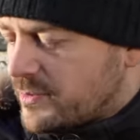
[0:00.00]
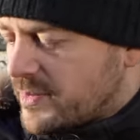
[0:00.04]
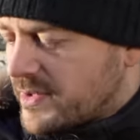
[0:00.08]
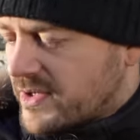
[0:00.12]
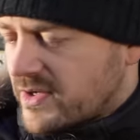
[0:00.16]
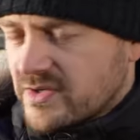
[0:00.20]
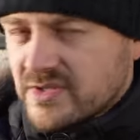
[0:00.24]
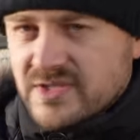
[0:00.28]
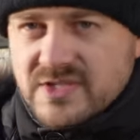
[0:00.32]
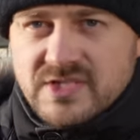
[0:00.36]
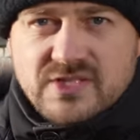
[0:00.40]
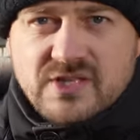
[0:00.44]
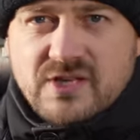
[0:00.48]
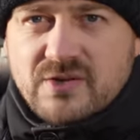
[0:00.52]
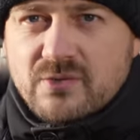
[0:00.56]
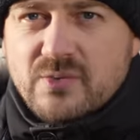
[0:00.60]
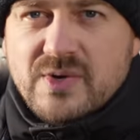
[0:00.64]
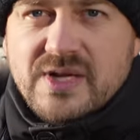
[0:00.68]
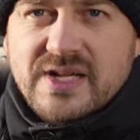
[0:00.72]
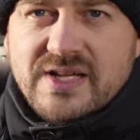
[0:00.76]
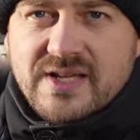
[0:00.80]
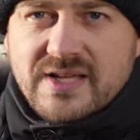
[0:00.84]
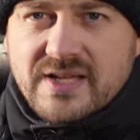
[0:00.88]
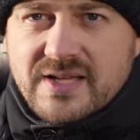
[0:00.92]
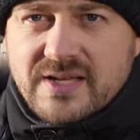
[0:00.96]
because it's not
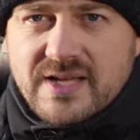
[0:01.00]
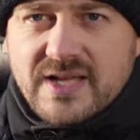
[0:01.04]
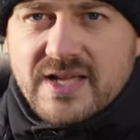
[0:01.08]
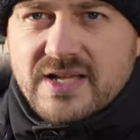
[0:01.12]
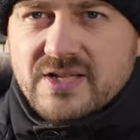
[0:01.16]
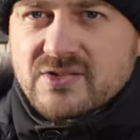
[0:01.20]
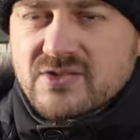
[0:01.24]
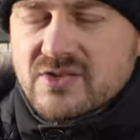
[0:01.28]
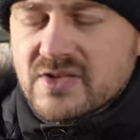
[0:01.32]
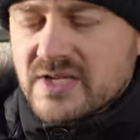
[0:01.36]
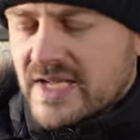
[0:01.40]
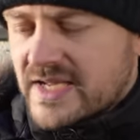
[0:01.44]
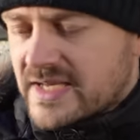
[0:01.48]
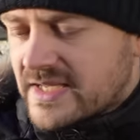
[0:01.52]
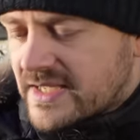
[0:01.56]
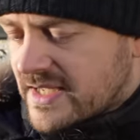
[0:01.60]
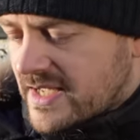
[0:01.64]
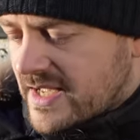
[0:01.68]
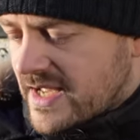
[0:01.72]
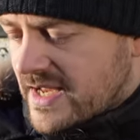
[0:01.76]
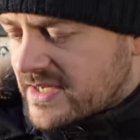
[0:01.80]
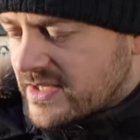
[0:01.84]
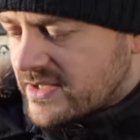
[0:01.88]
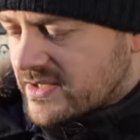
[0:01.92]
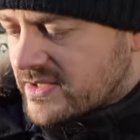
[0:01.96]
really insulating
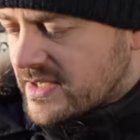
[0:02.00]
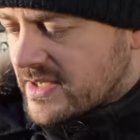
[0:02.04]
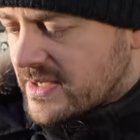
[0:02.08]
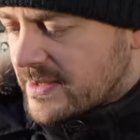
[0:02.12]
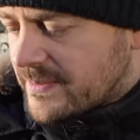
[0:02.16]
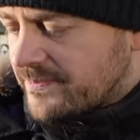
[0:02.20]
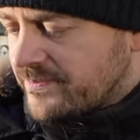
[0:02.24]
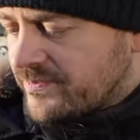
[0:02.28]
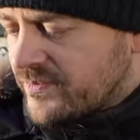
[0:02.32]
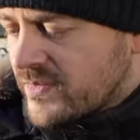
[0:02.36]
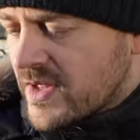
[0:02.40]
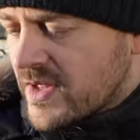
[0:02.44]
anything,